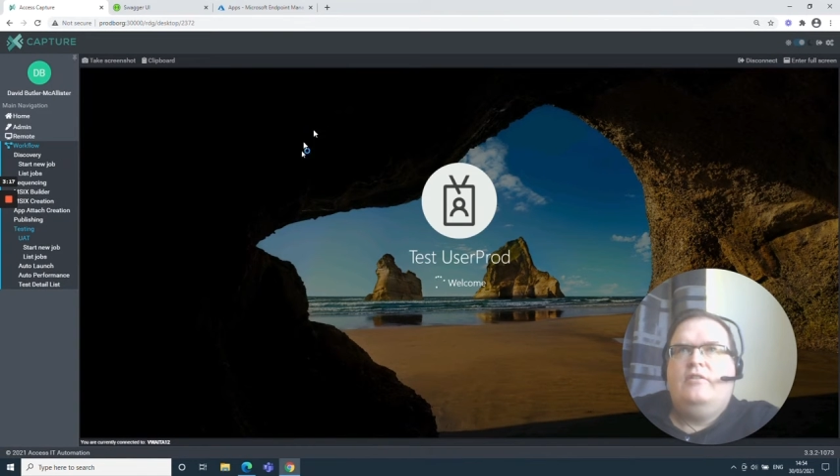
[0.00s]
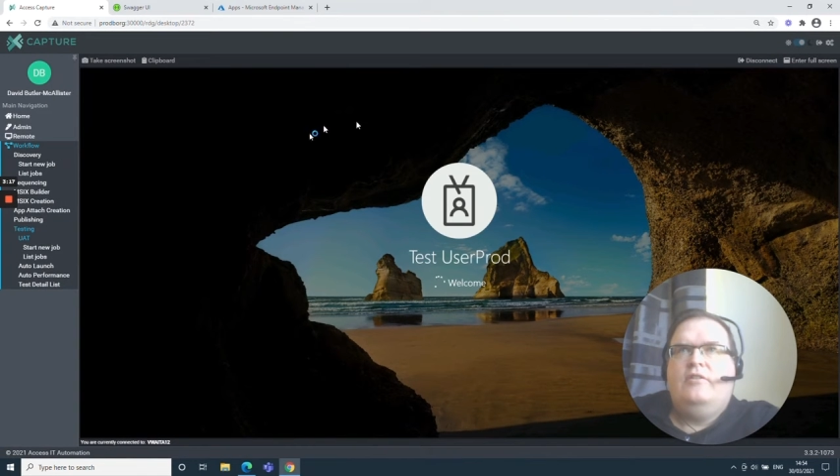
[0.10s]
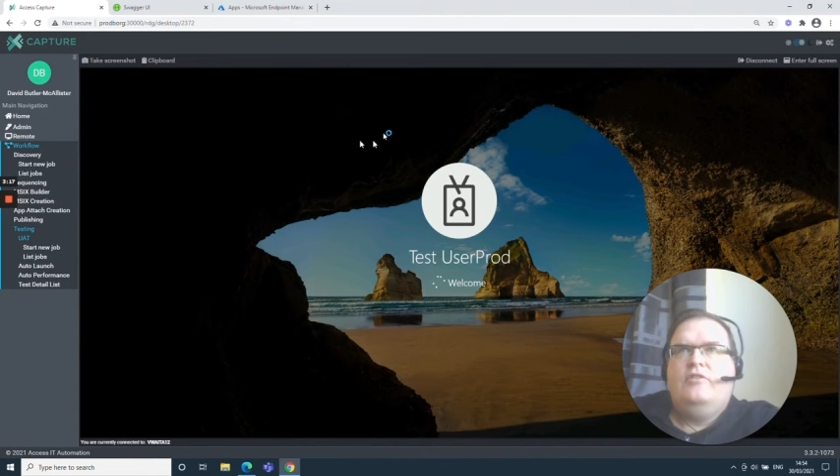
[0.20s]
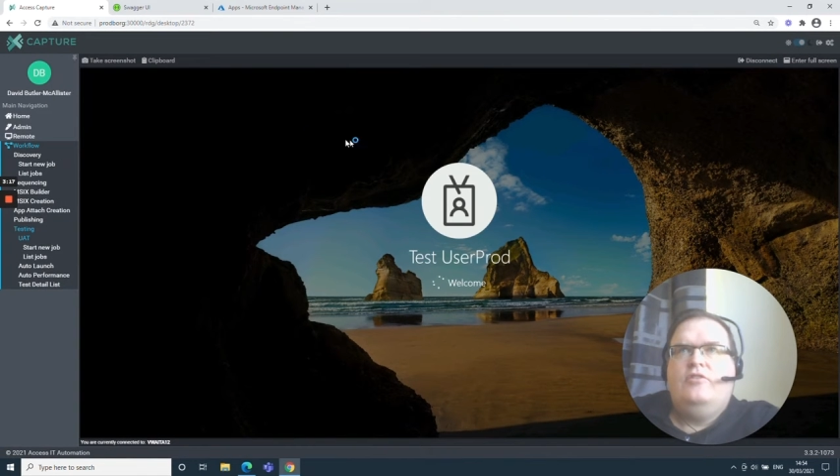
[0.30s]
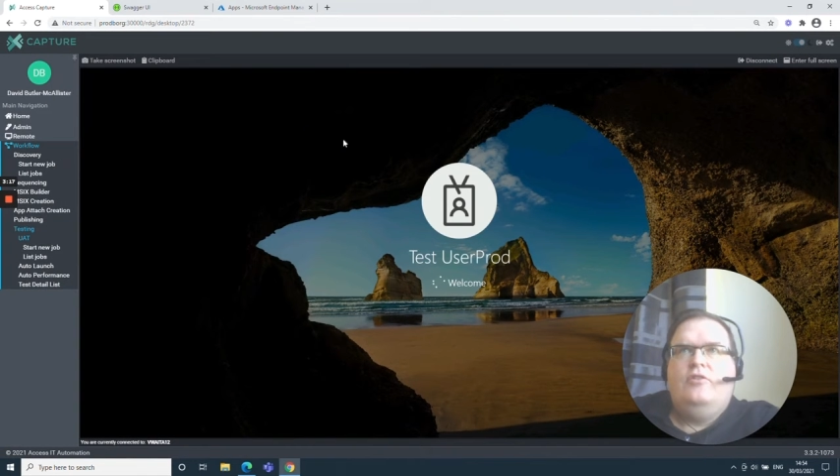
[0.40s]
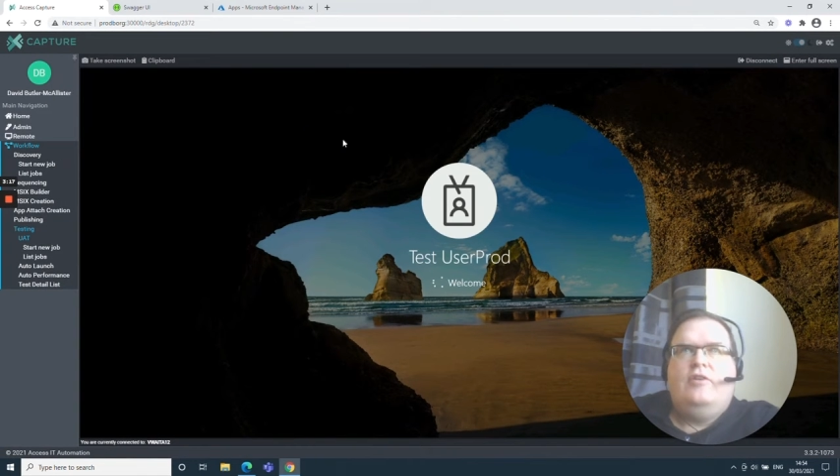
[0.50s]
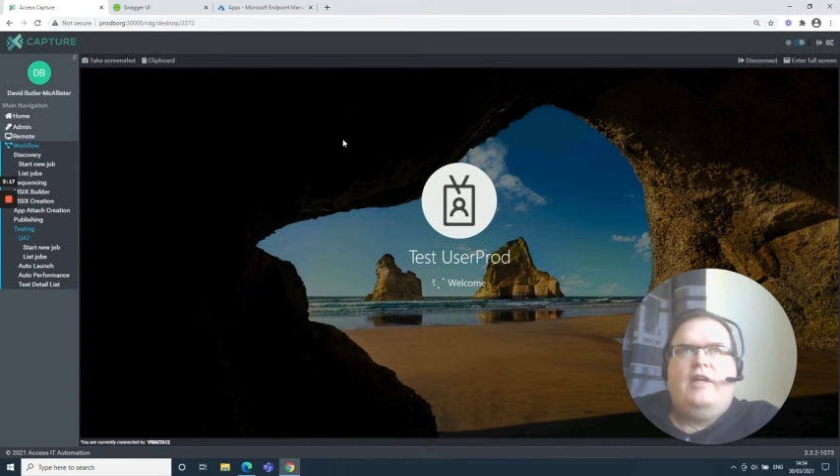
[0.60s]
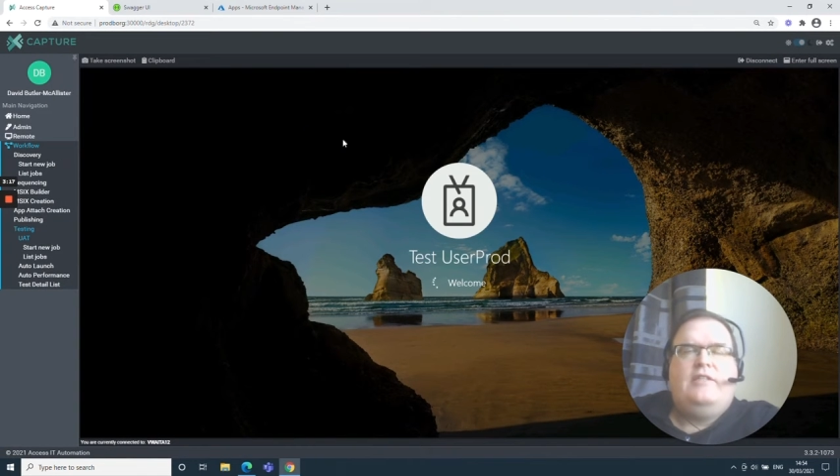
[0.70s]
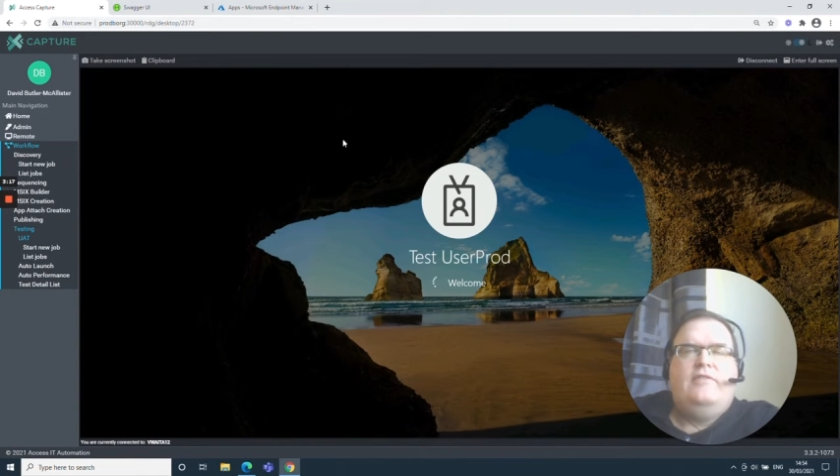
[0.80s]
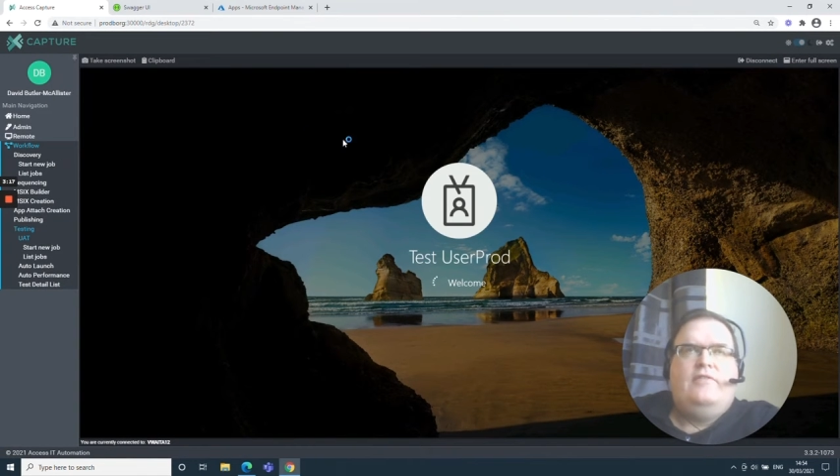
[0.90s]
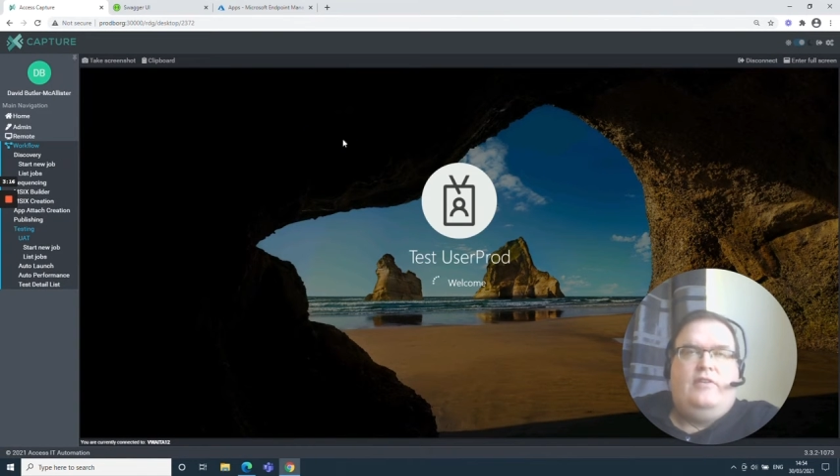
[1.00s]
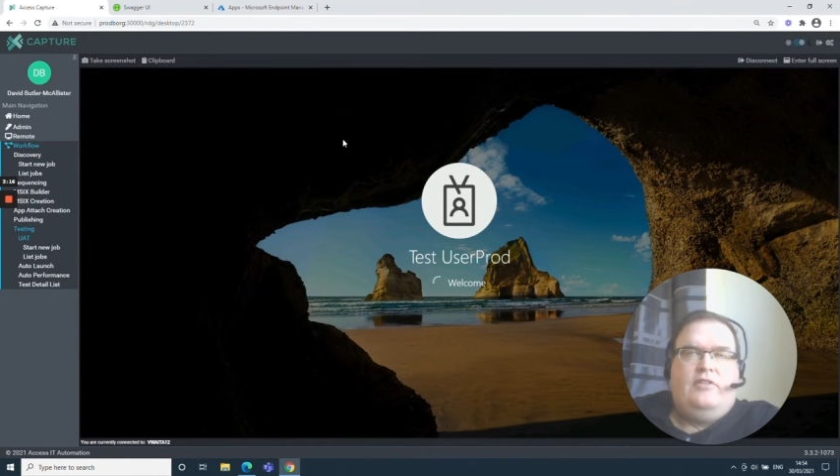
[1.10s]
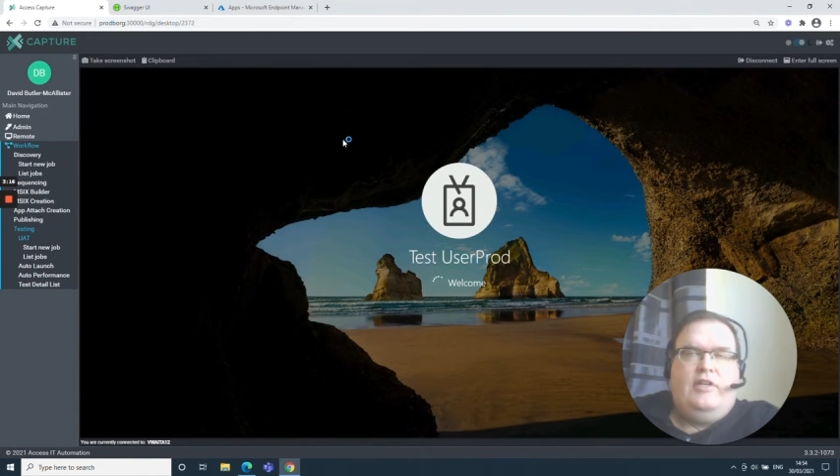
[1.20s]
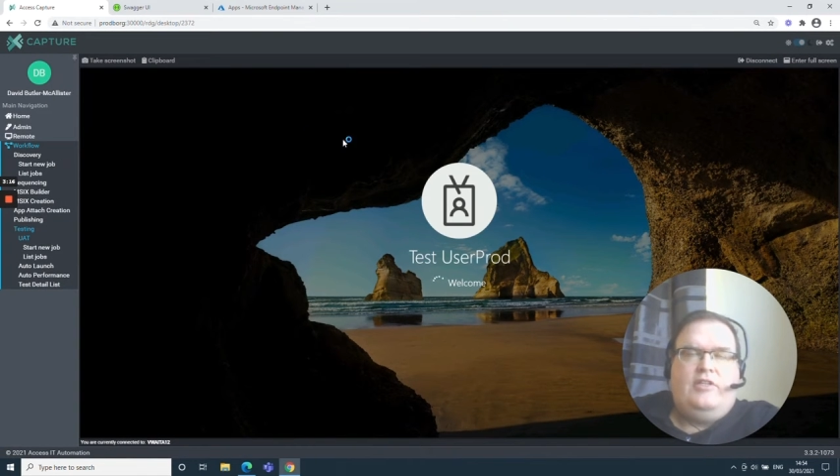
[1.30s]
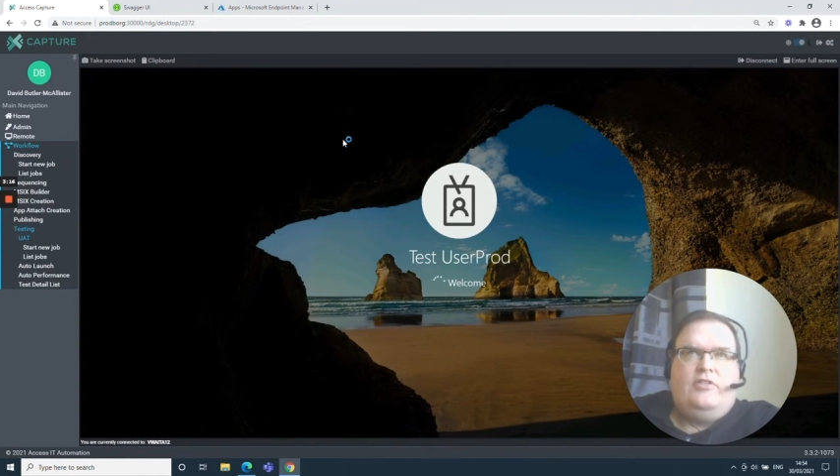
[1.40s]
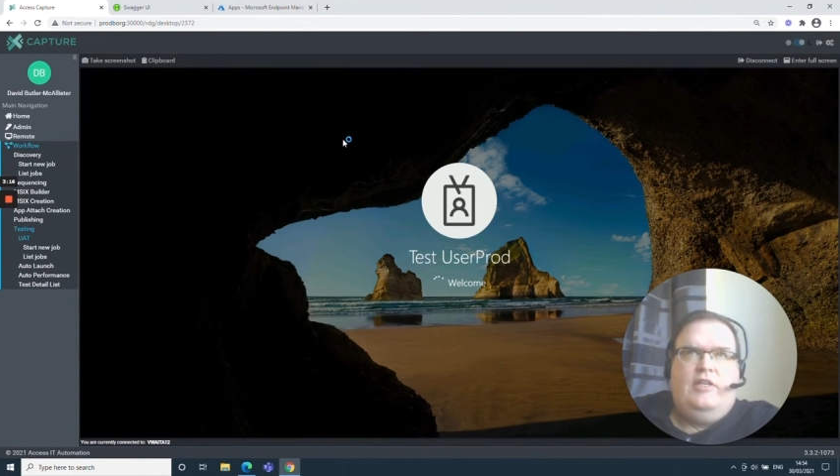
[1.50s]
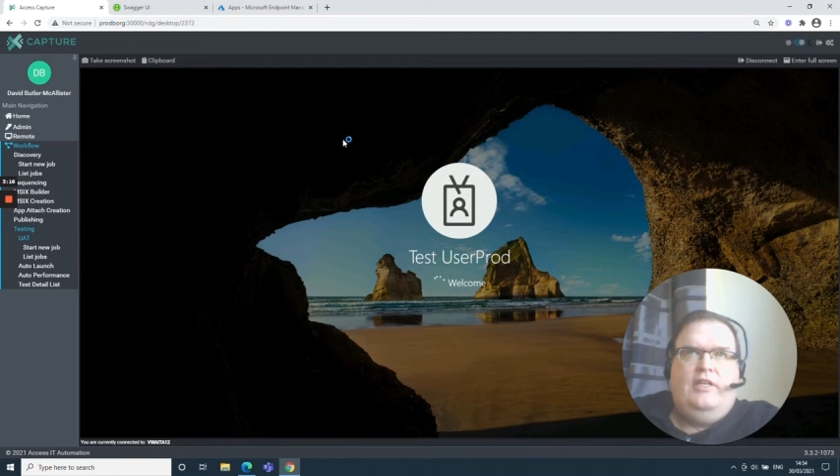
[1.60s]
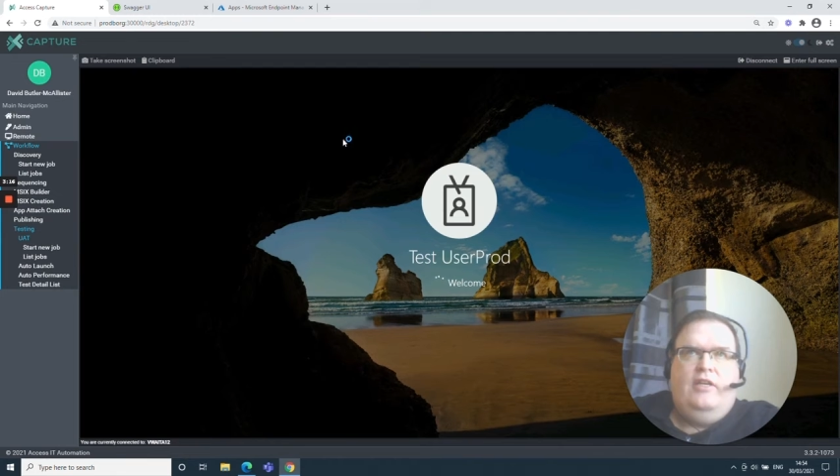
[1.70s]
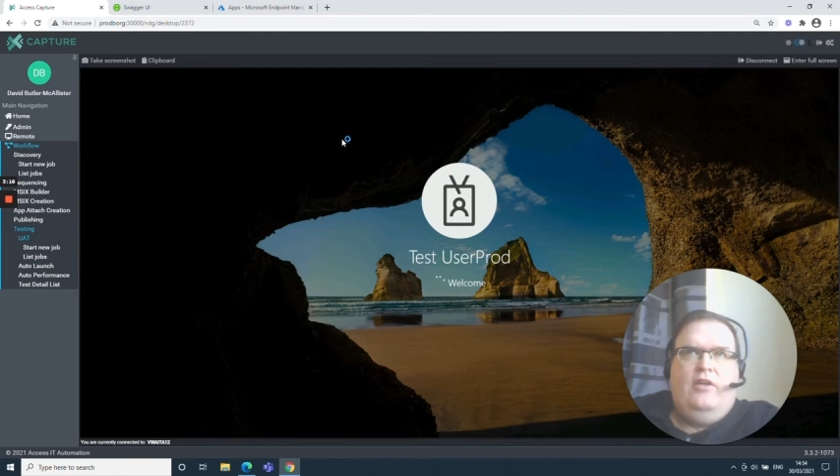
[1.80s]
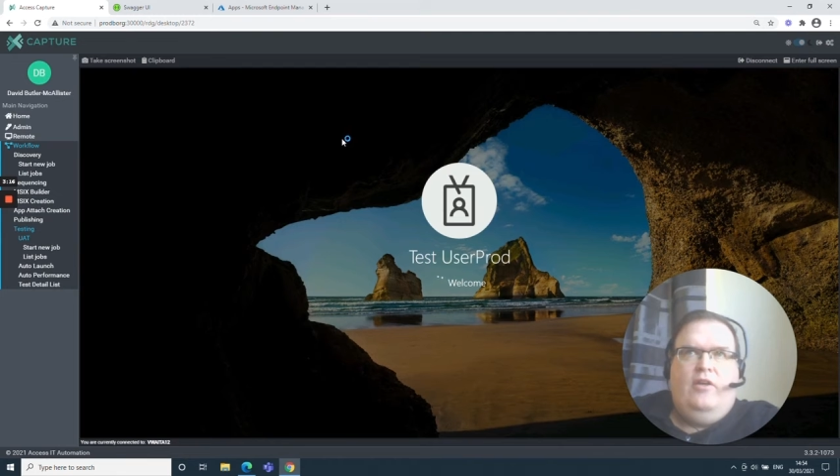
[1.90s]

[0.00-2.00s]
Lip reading: Azure Active Directory